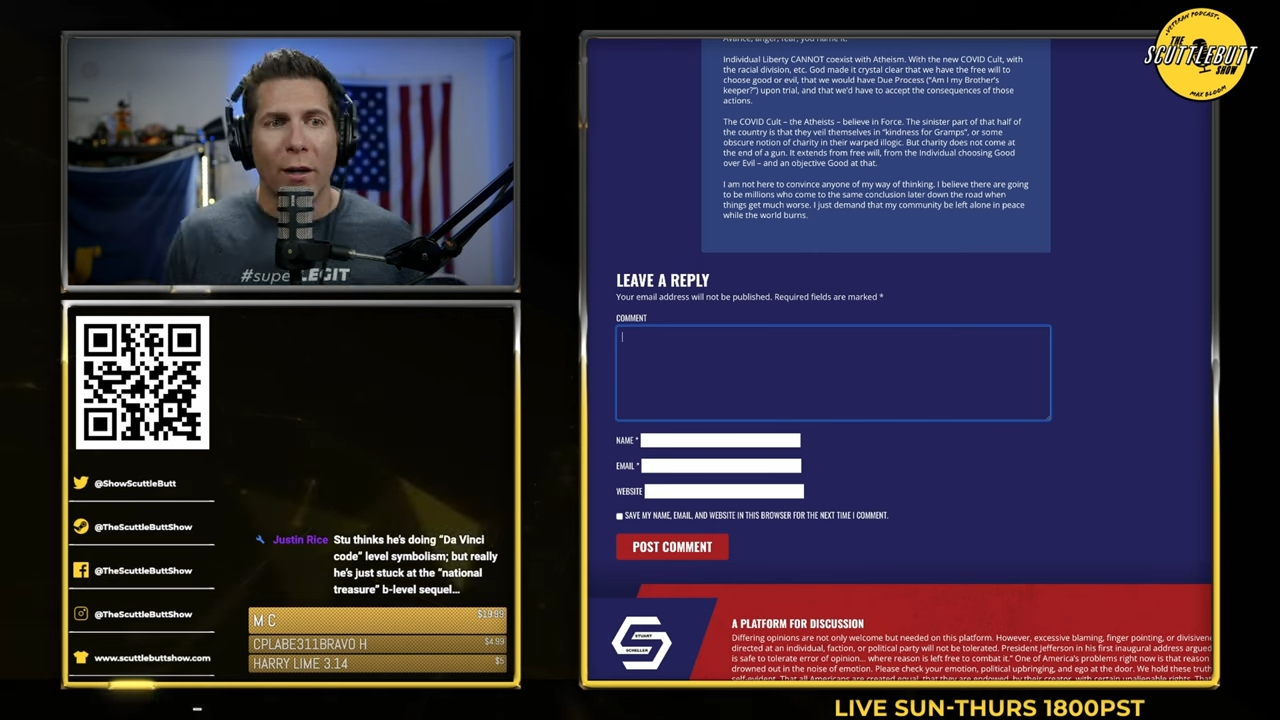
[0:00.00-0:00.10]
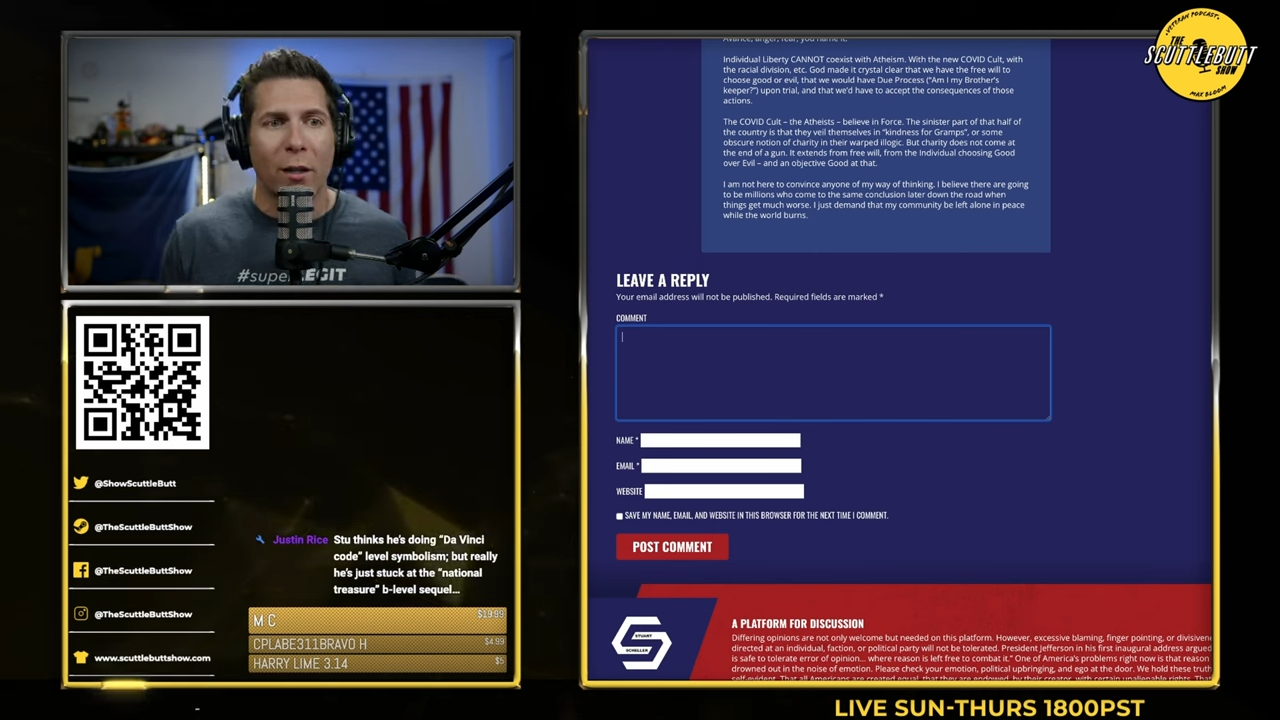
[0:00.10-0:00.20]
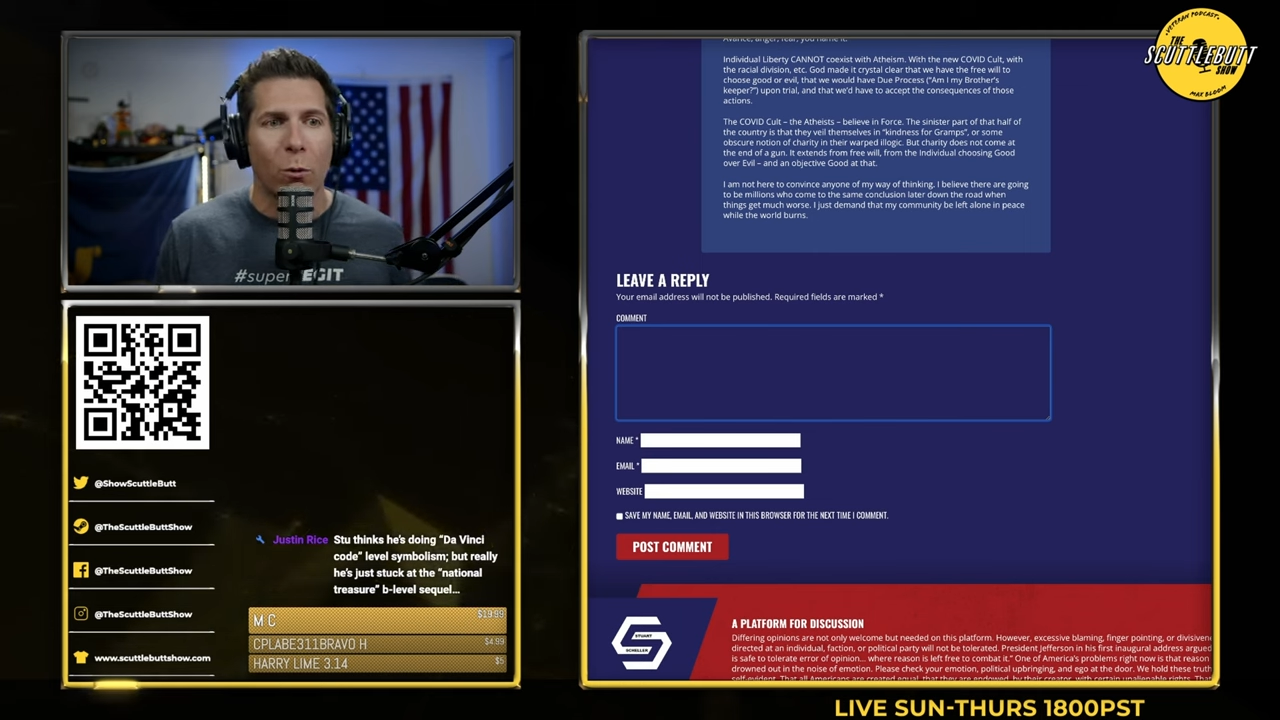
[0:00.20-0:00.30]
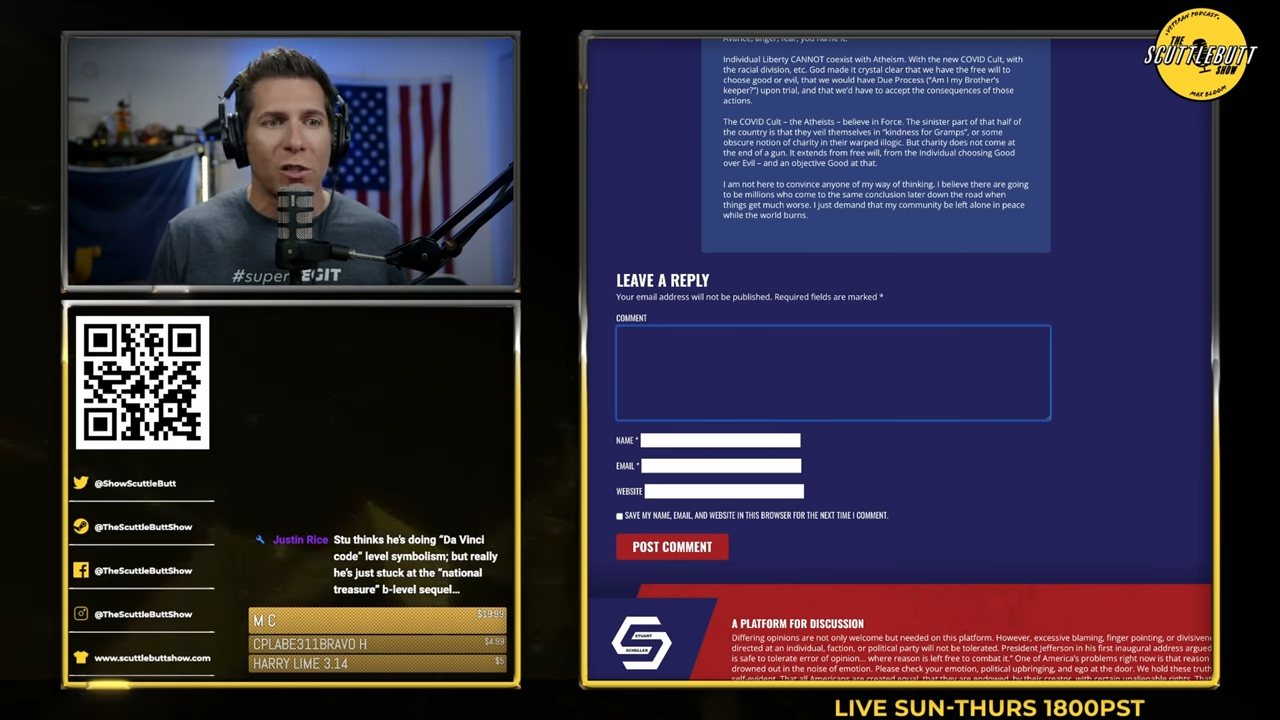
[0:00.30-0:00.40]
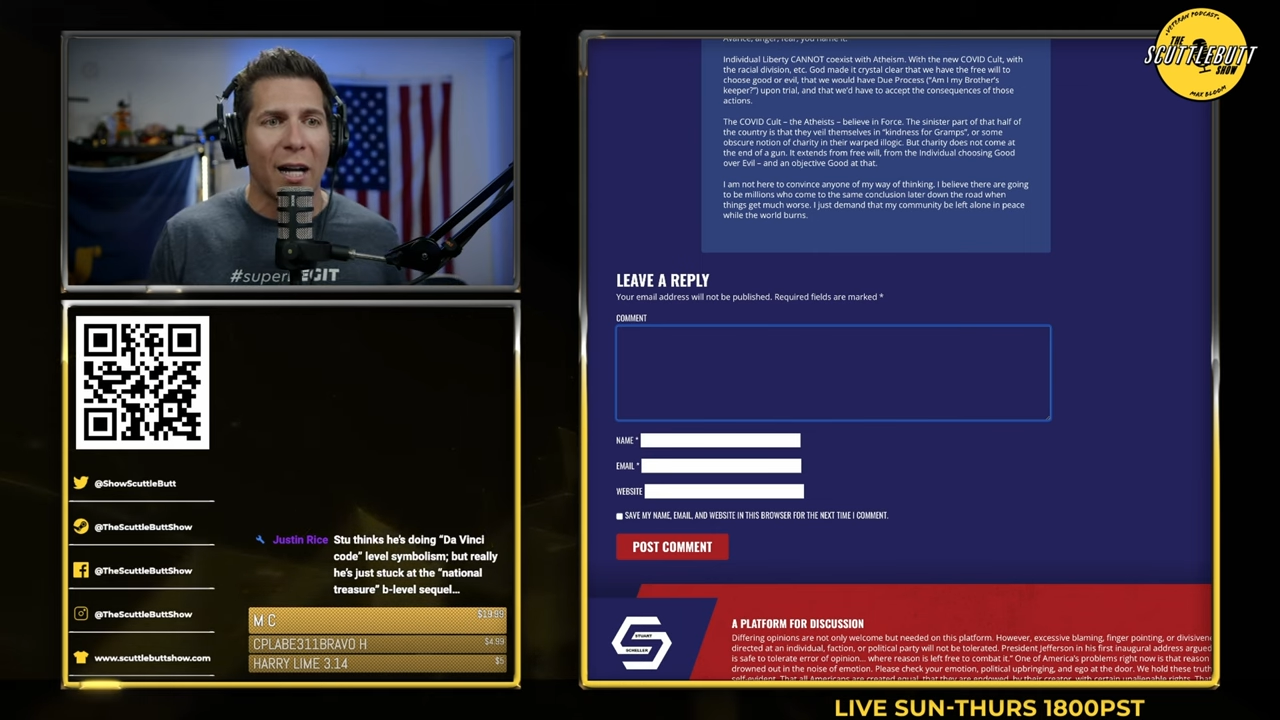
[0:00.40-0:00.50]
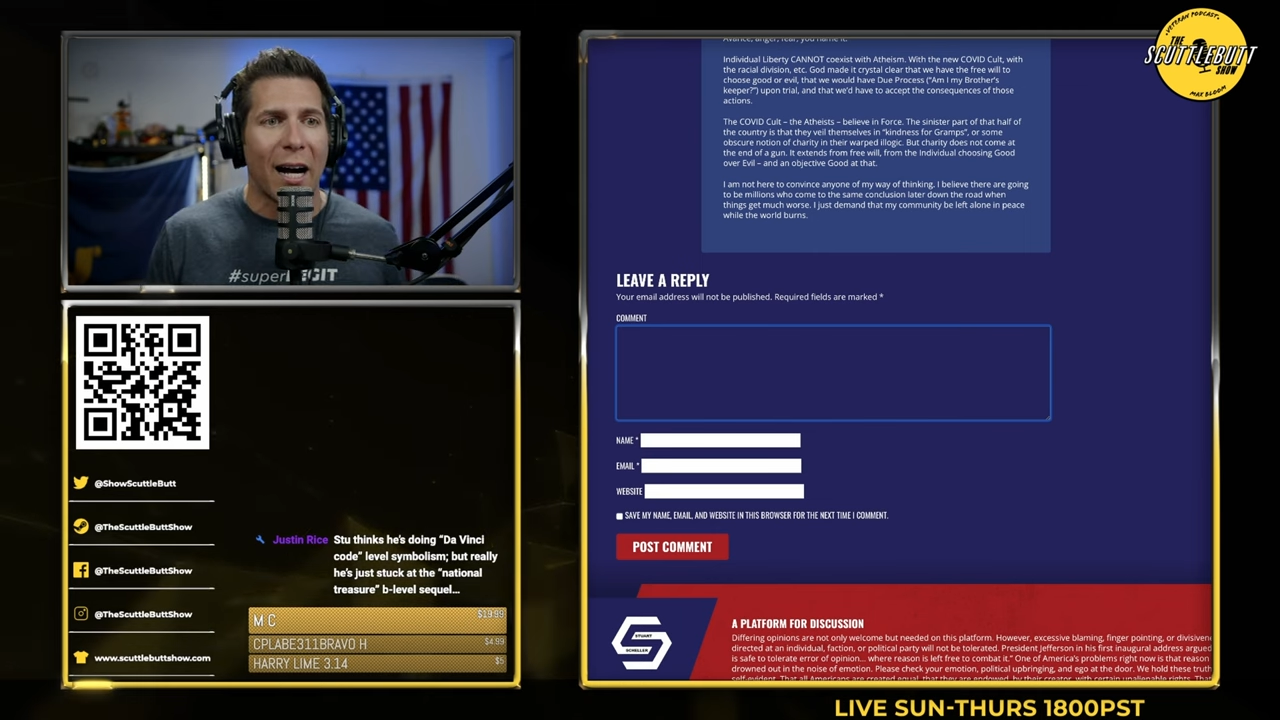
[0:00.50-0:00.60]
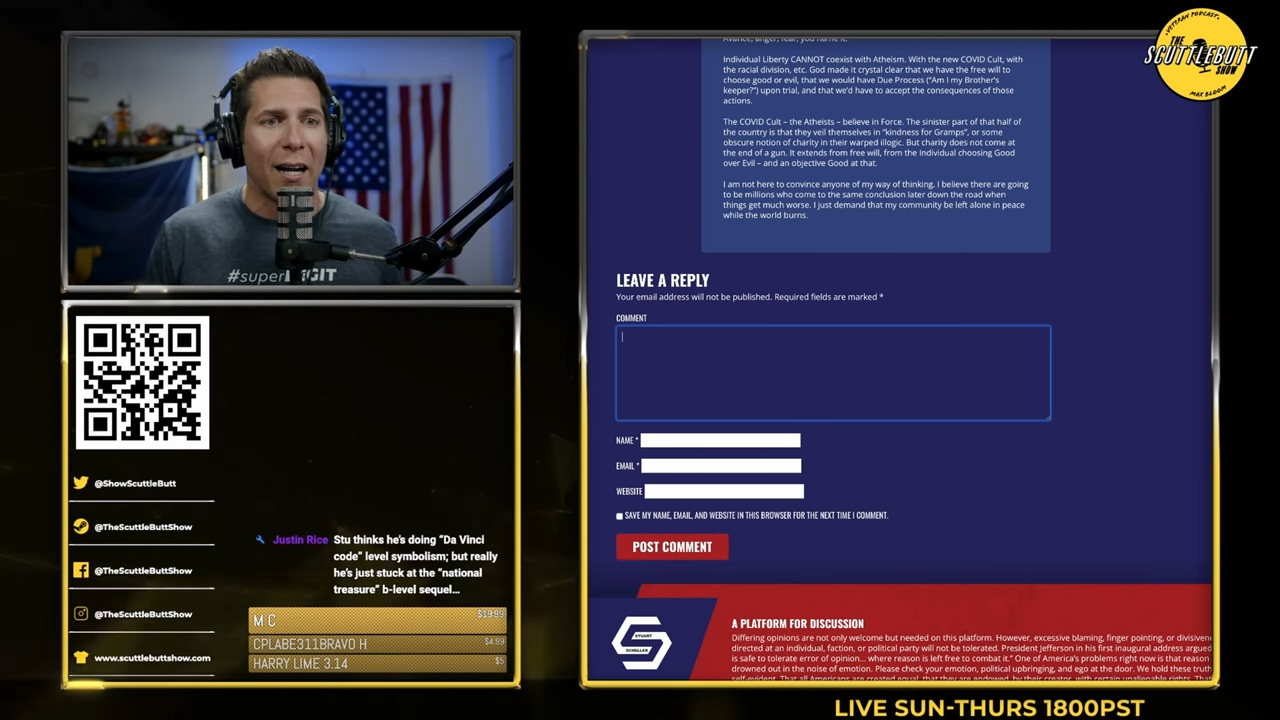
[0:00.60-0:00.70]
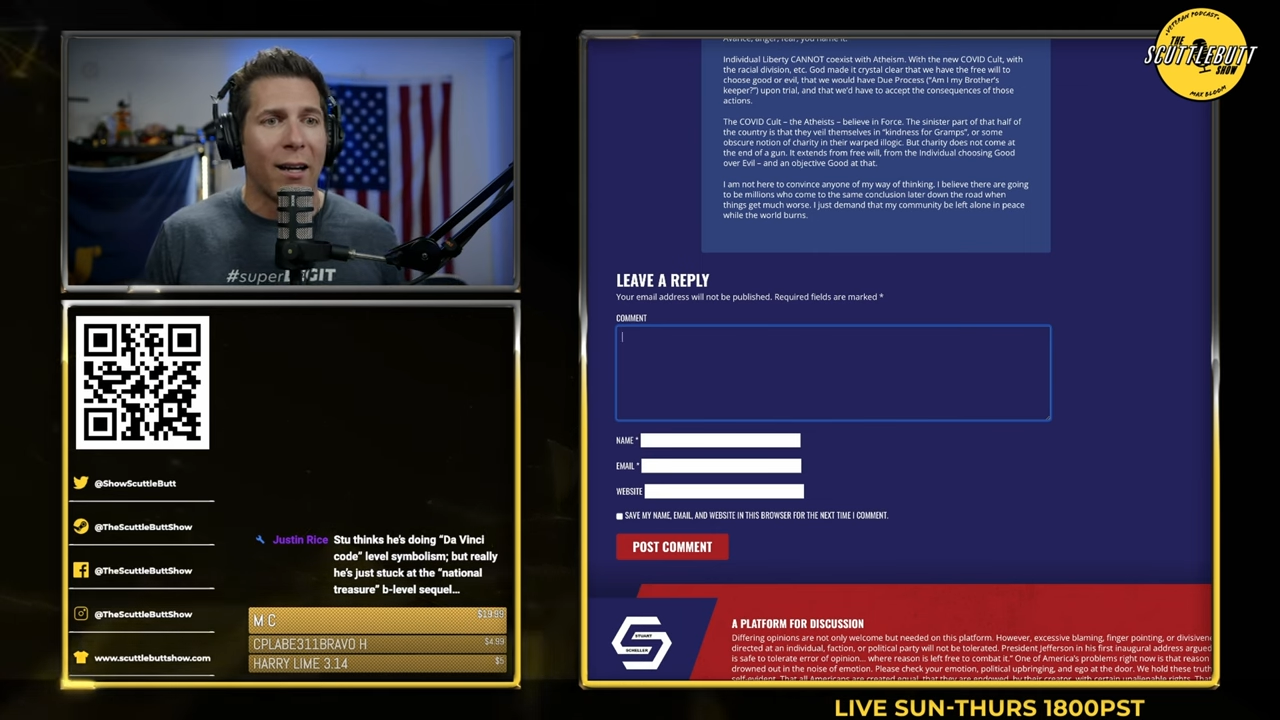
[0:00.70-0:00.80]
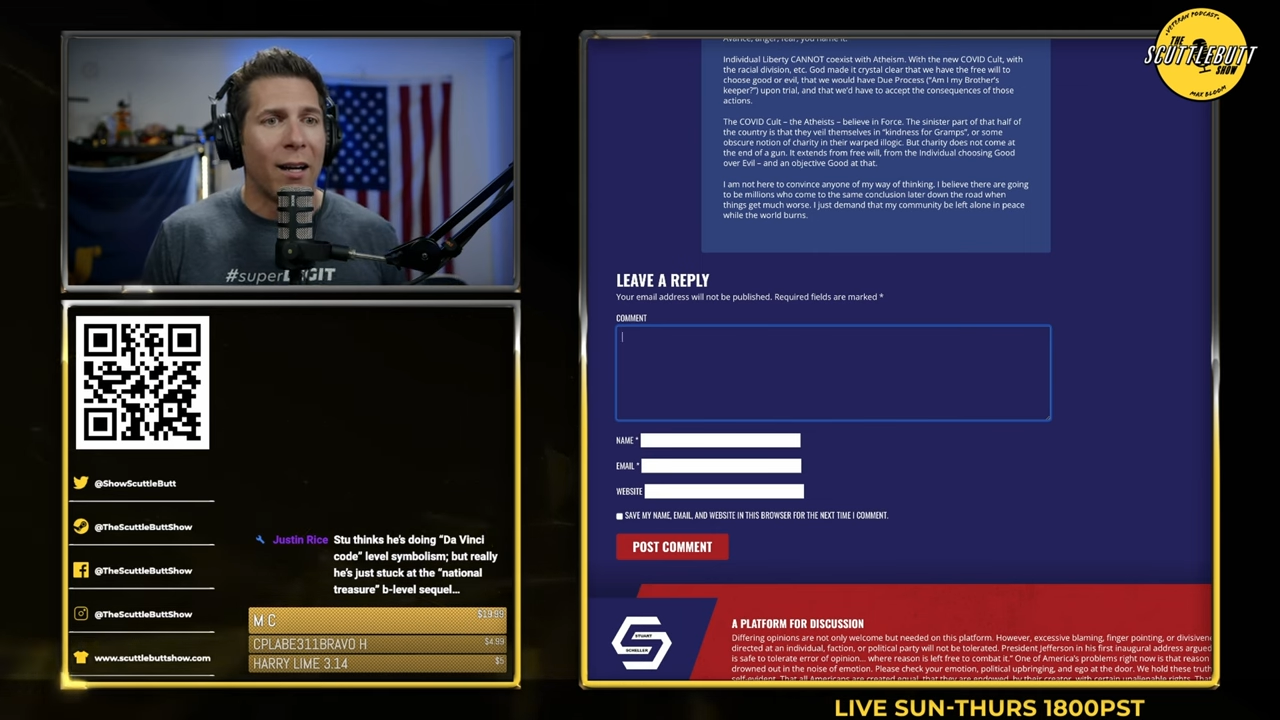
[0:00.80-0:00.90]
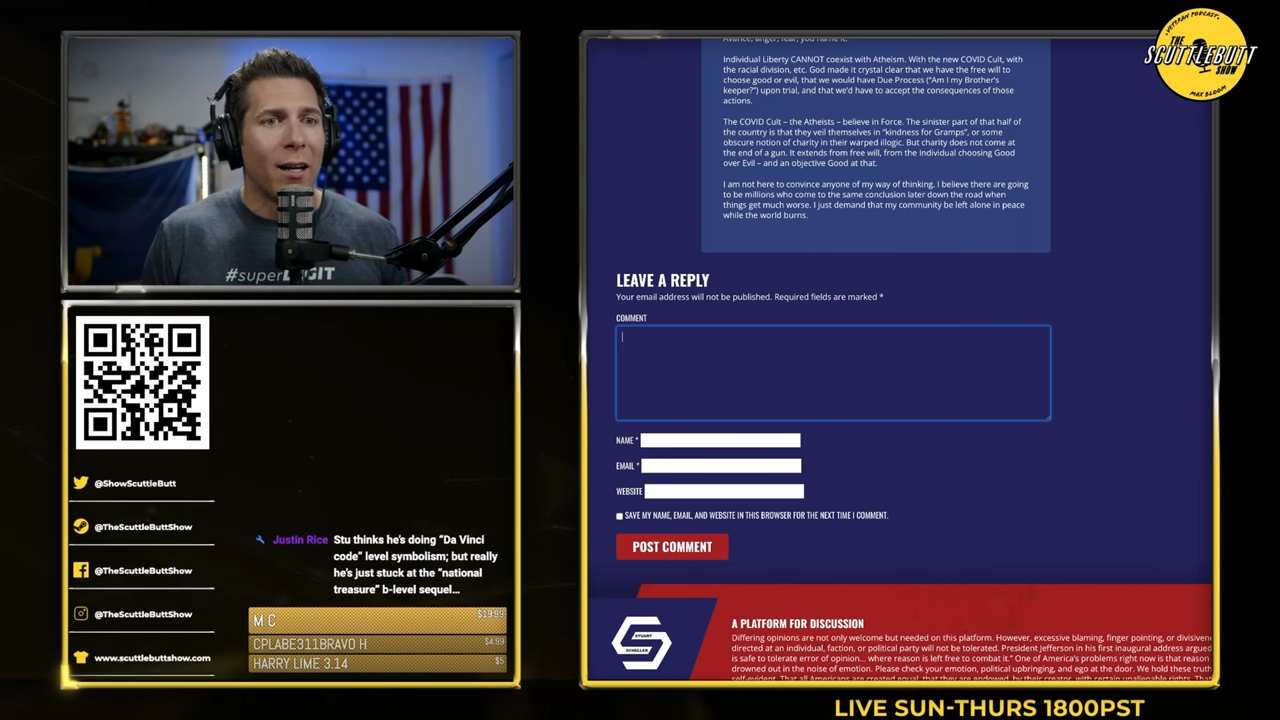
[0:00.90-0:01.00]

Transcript: and it was not.